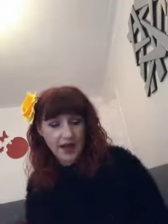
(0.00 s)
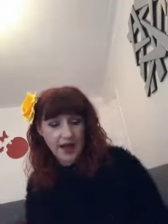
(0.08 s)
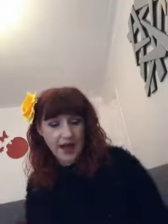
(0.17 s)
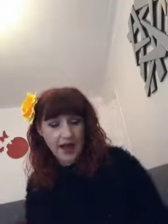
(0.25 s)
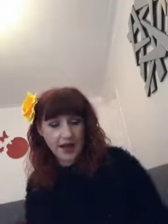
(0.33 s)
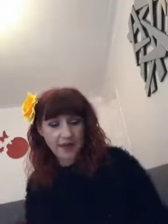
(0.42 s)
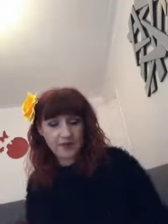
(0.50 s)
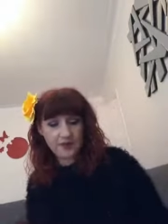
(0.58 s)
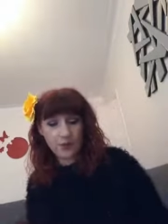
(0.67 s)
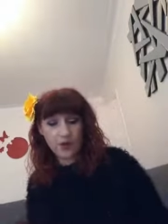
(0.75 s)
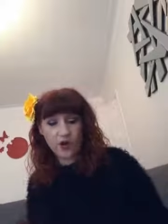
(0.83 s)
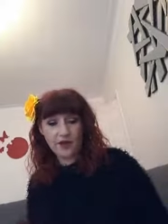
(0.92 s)
And
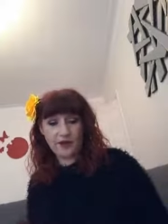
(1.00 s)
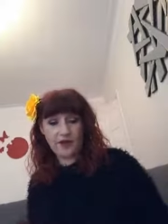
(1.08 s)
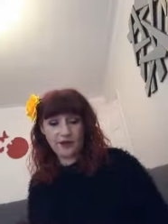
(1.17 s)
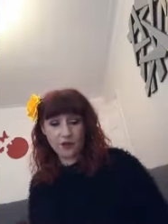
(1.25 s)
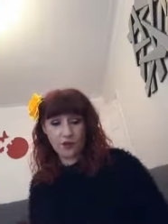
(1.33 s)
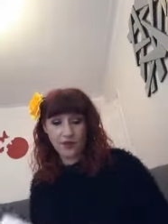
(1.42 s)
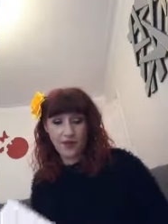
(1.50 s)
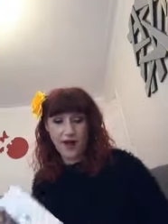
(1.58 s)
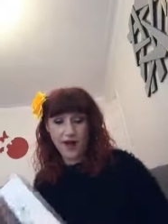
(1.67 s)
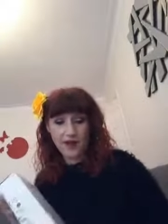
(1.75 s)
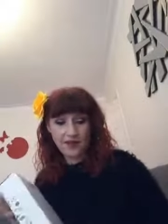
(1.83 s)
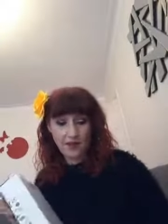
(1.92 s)
what they do that
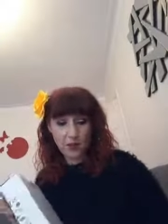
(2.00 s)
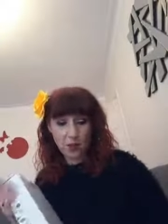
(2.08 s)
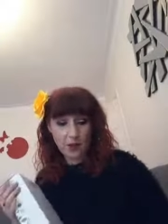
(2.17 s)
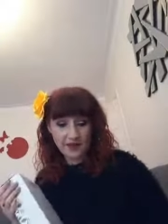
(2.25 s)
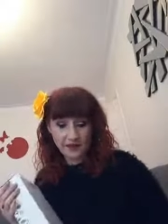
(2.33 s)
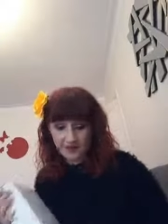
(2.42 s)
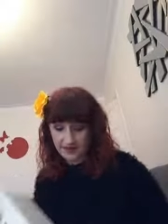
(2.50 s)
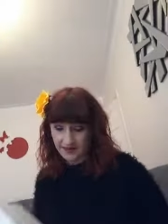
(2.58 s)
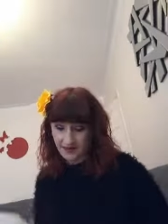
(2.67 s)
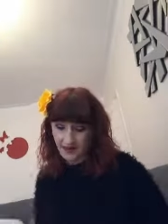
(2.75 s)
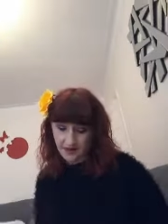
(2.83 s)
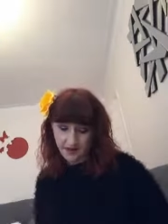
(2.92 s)
I've got is
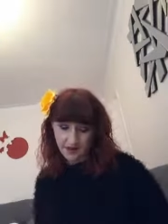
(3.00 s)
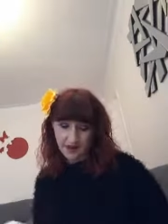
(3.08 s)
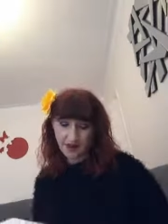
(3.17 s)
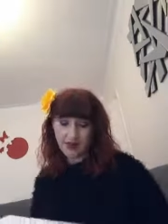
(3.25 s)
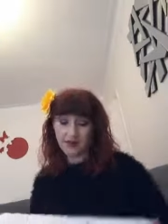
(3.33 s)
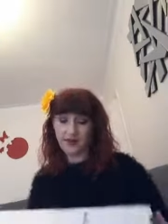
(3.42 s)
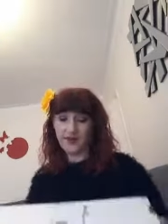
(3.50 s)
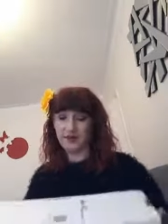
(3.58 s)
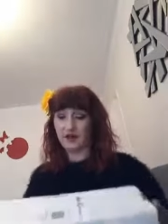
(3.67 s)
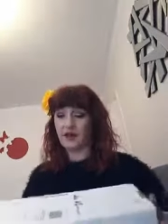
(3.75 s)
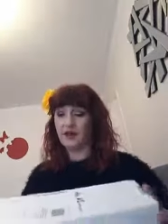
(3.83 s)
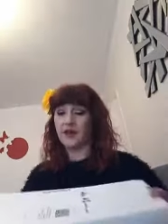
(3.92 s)
the, and you can see it
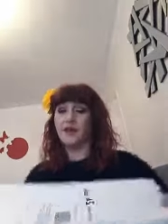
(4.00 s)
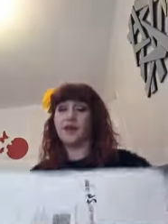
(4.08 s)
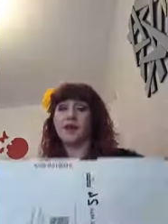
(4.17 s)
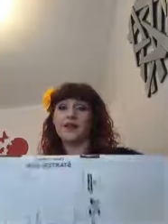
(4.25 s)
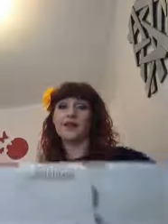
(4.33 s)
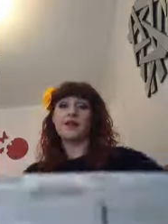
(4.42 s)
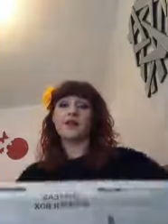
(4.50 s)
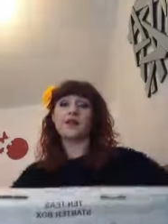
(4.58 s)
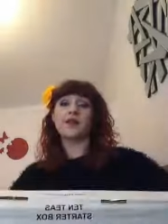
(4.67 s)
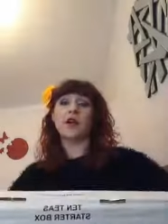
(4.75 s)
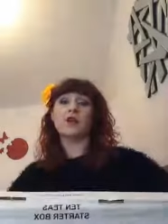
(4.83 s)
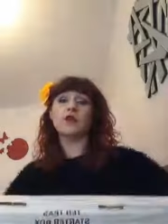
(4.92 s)
there, it says
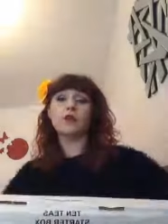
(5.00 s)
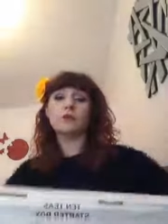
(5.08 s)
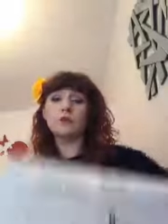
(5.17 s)
starter.